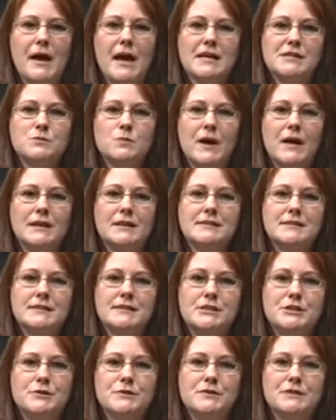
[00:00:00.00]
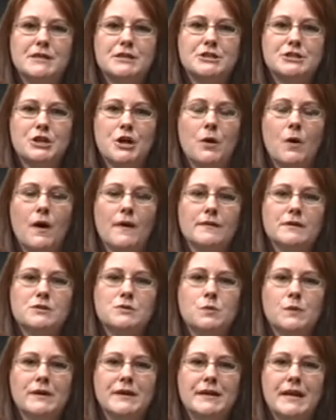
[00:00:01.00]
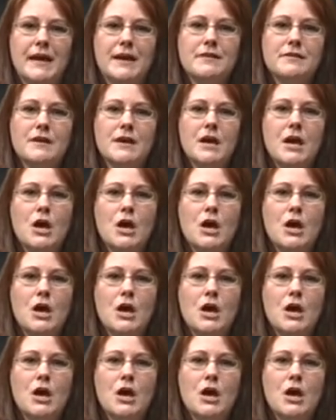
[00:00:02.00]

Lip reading: as well as a Tuesday show on the 28th,